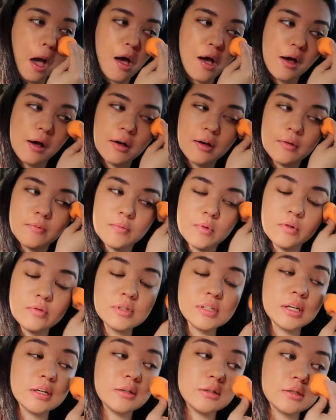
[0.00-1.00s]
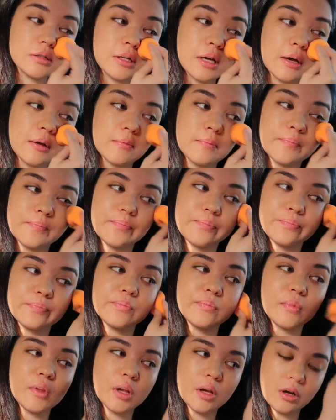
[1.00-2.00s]
What was I gonna say?
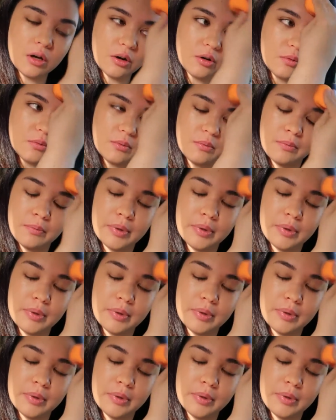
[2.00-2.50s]
Oh,